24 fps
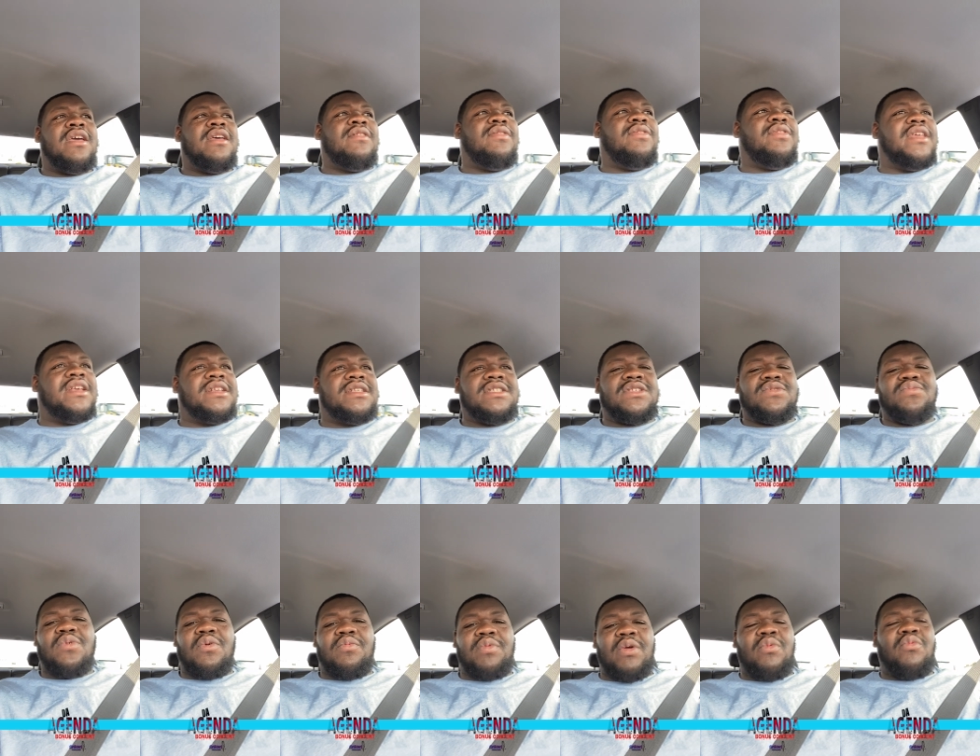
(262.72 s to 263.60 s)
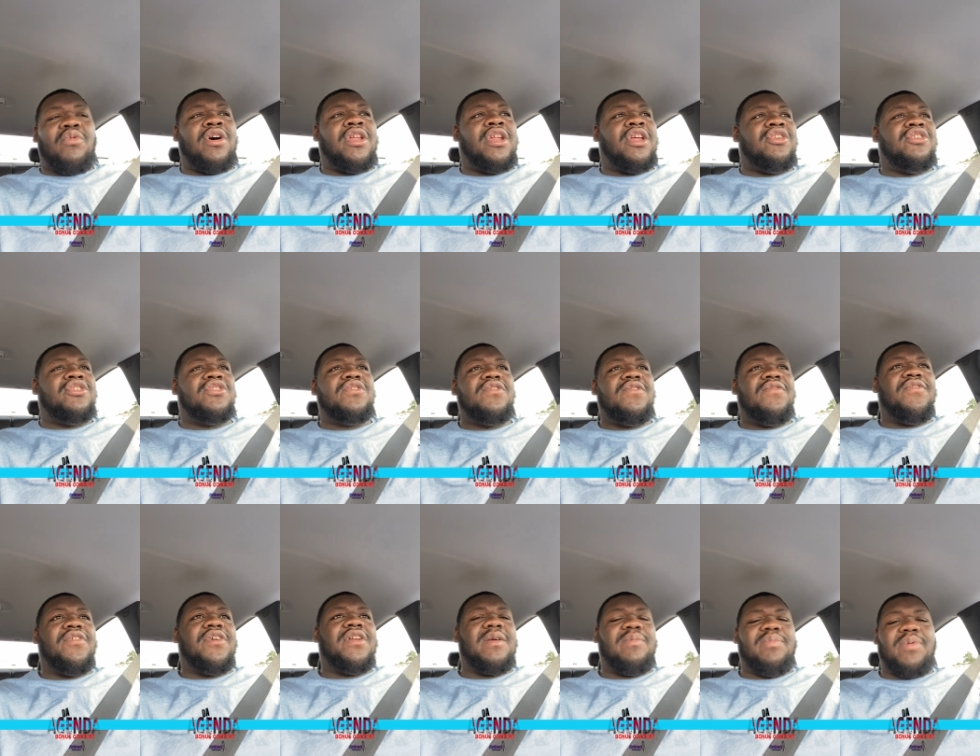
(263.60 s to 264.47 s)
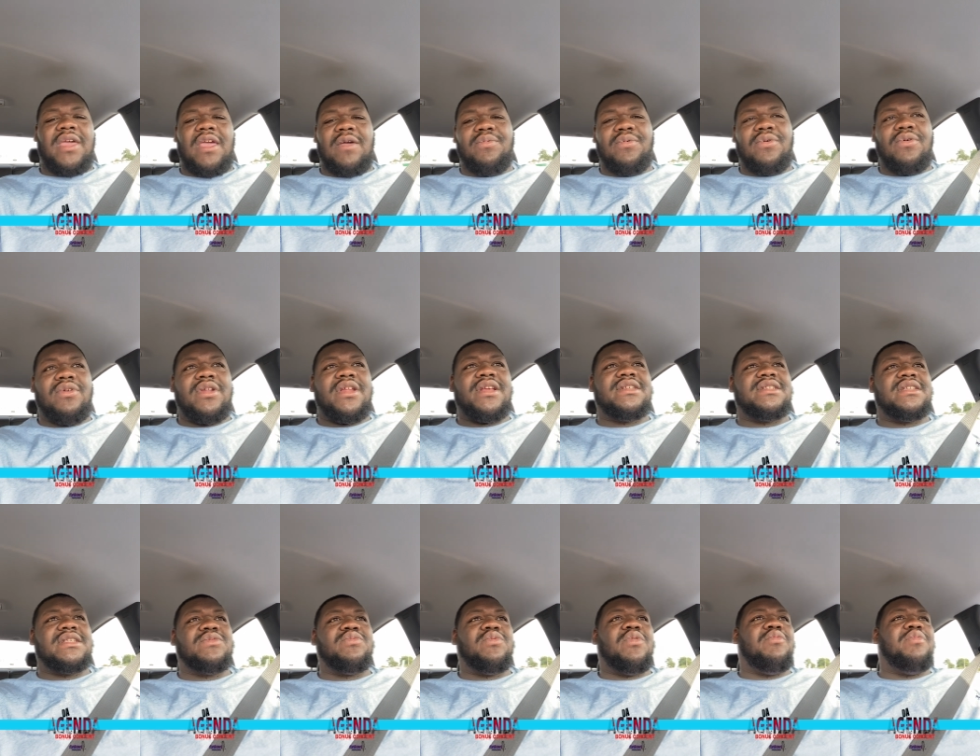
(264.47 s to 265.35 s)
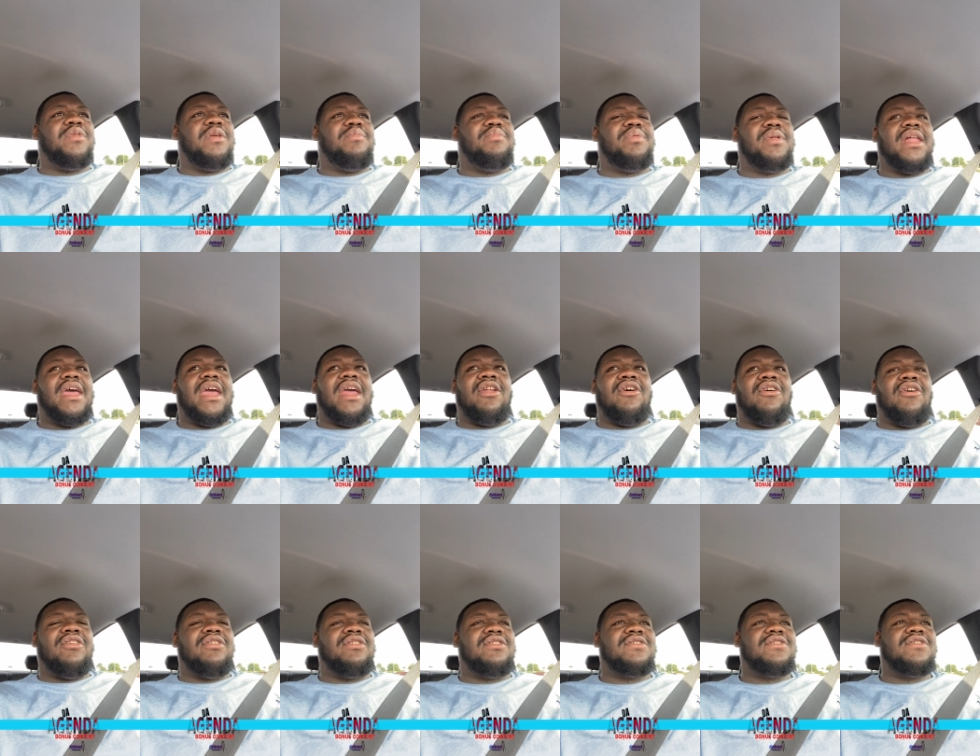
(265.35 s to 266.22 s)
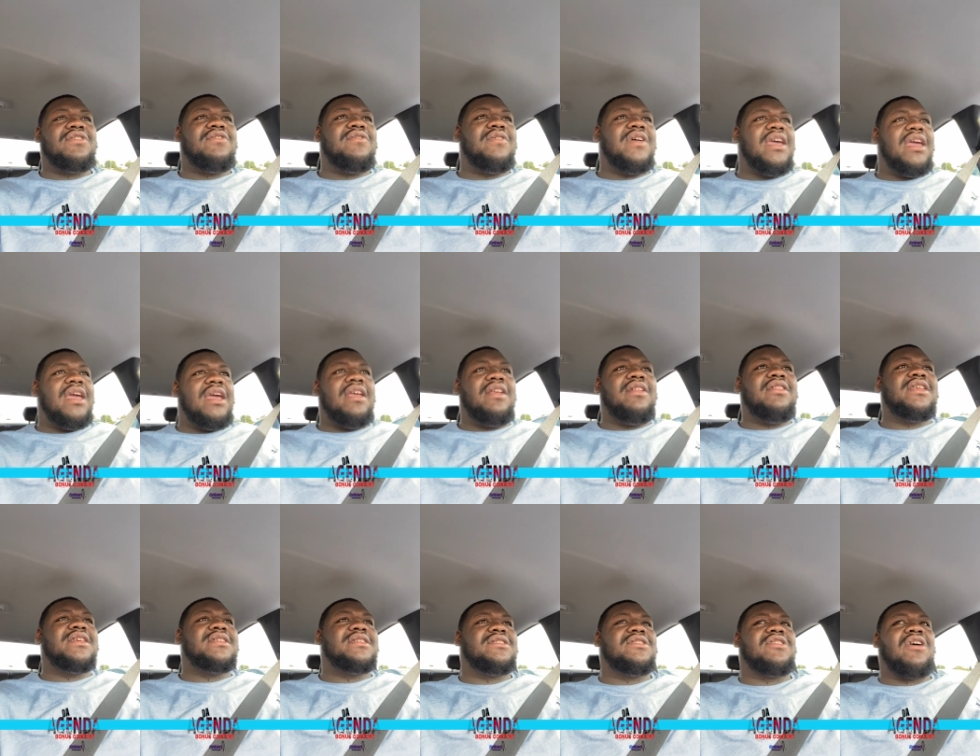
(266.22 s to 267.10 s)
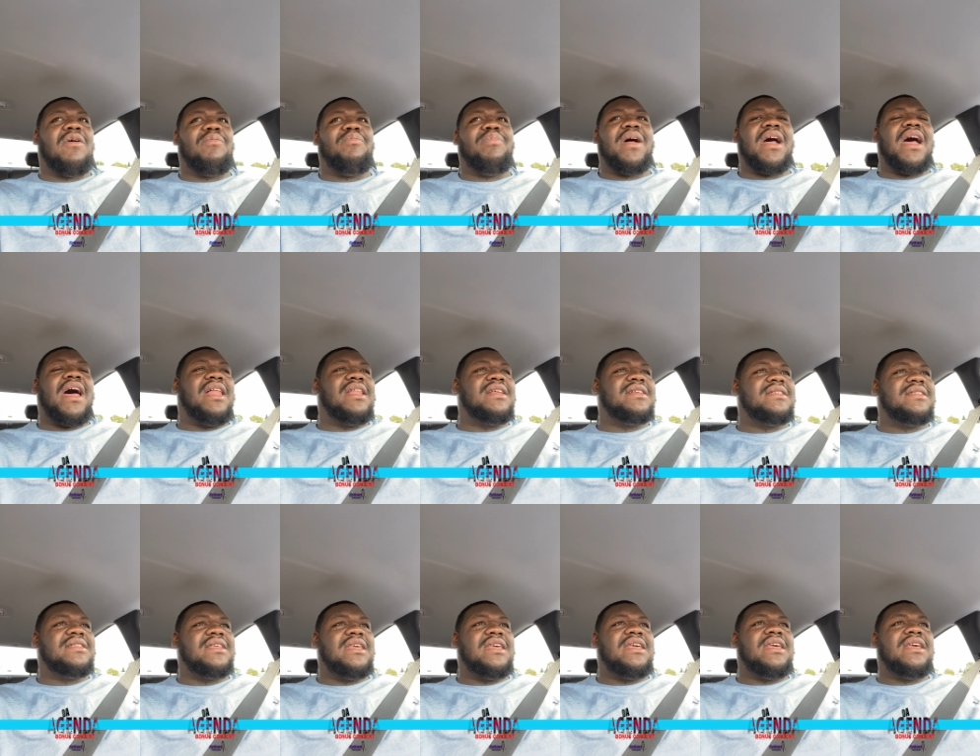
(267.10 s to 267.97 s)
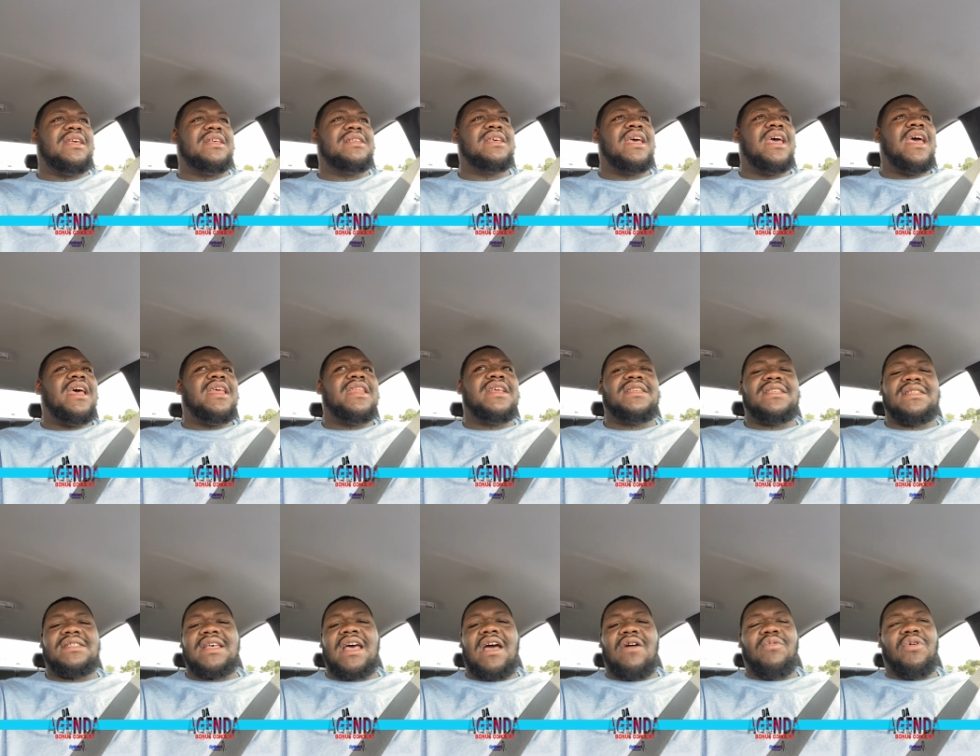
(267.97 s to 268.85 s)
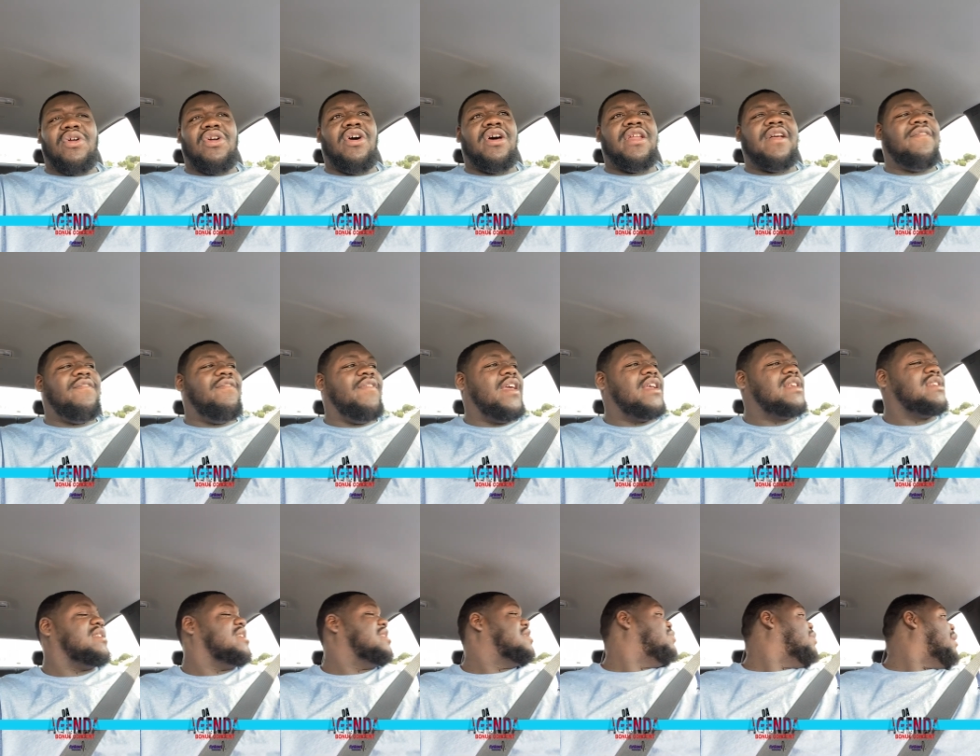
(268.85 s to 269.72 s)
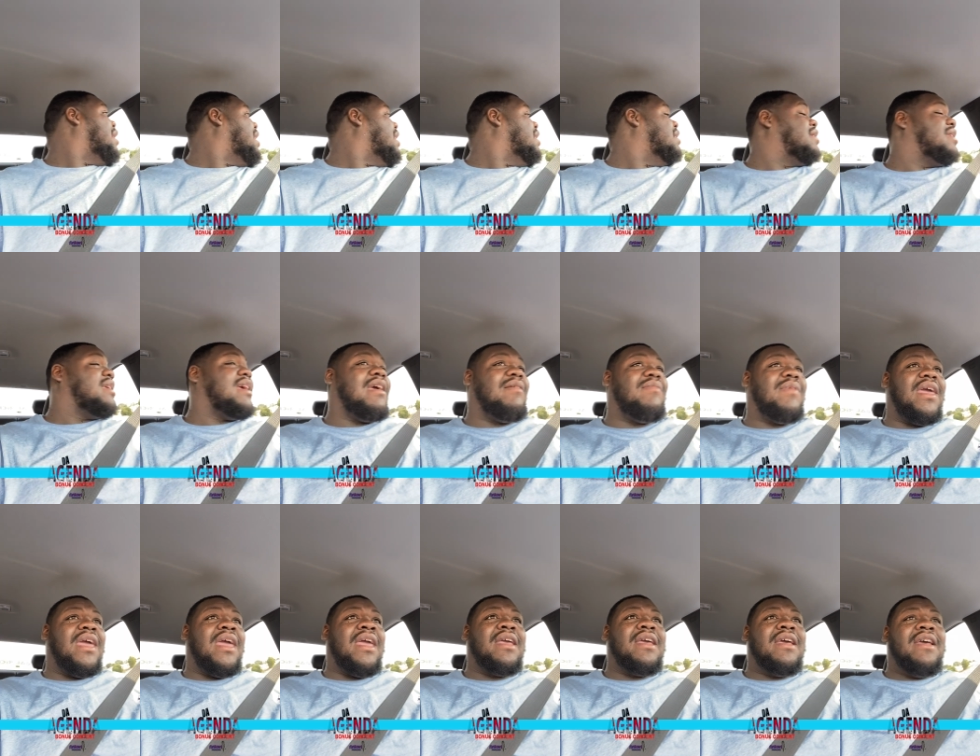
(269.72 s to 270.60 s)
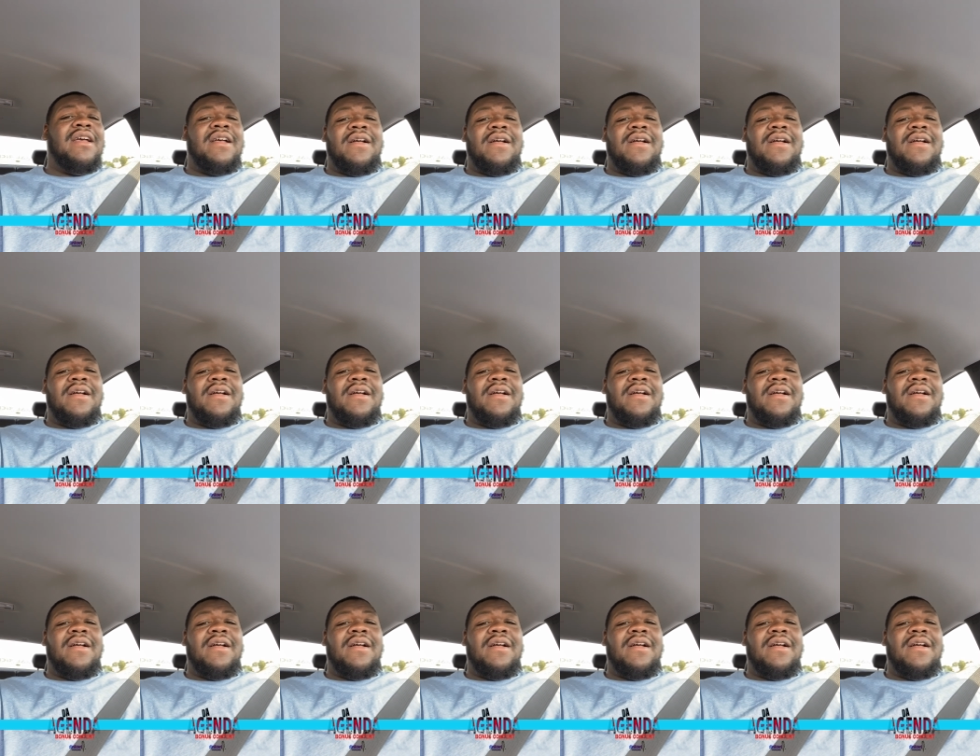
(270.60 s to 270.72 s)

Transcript: this is what we want to do for the people. This is what we plan on doing. This is our policies. This is how we're going to fix this pandemic.